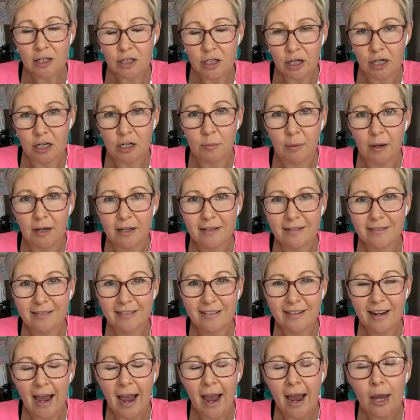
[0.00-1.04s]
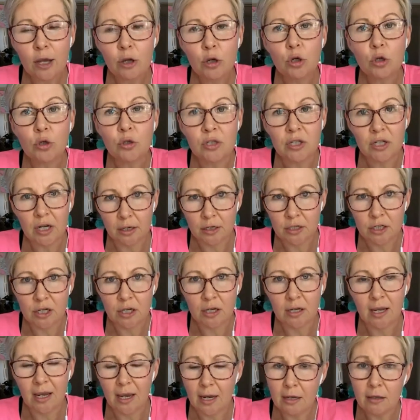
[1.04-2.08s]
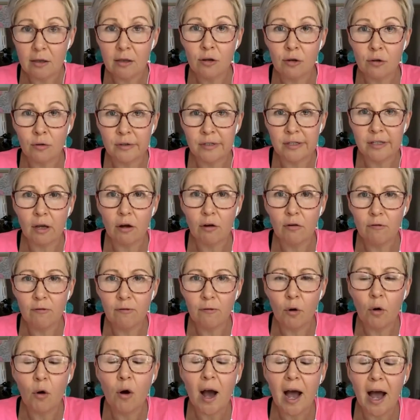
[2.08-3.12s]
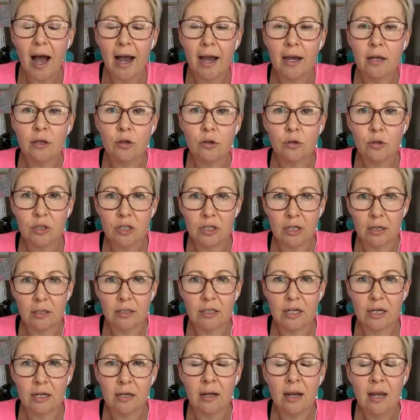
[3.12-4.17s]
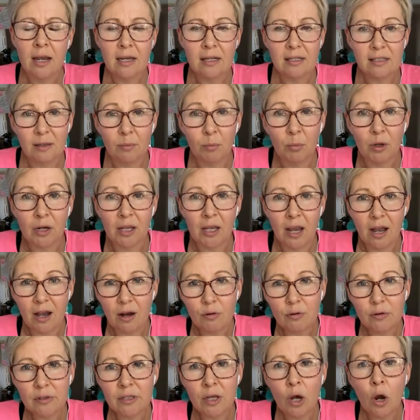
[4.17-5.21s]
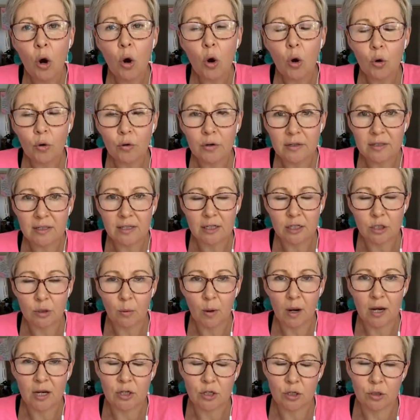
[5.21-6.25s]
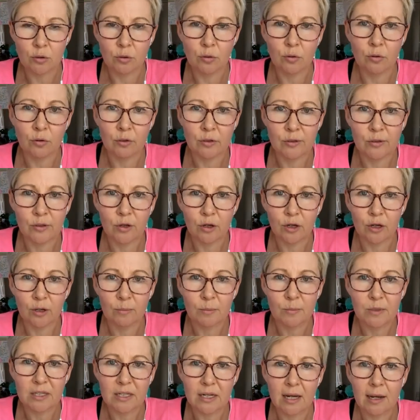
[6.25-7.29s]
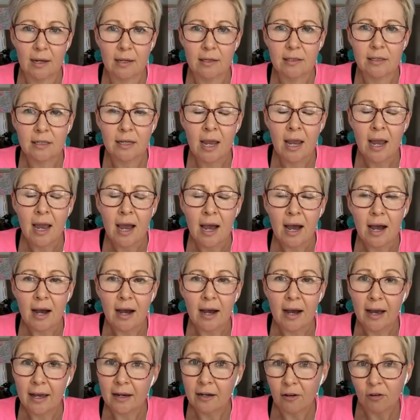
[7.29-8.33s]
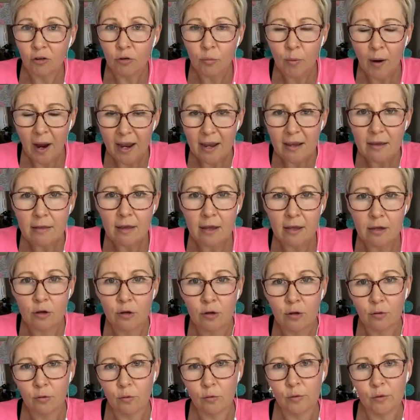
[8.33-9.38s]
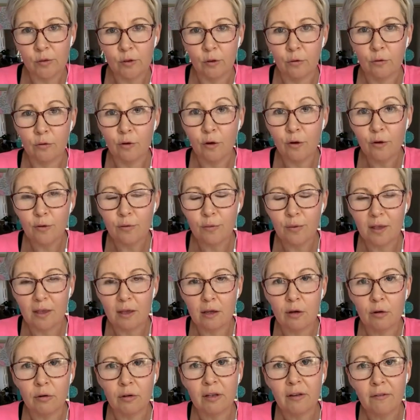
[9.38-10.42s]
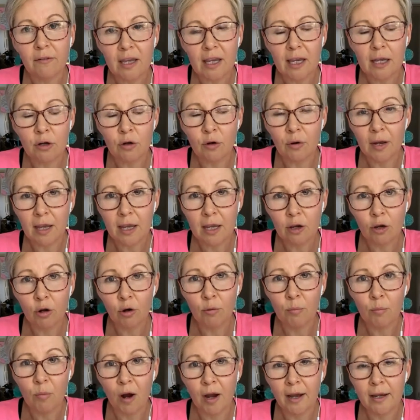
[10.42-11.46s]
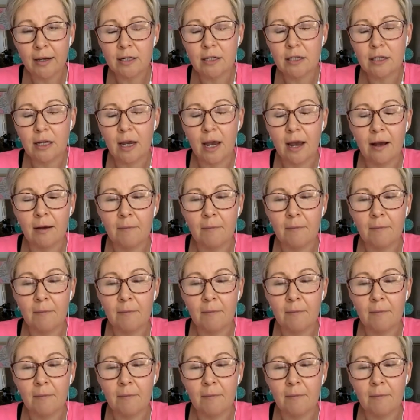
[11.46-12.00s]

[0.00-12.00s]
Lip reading: judgment. Are you judging either yourself or are you judging somebody else or a situation or a circumstance? Another way that you can also know whether you're living in your ego mind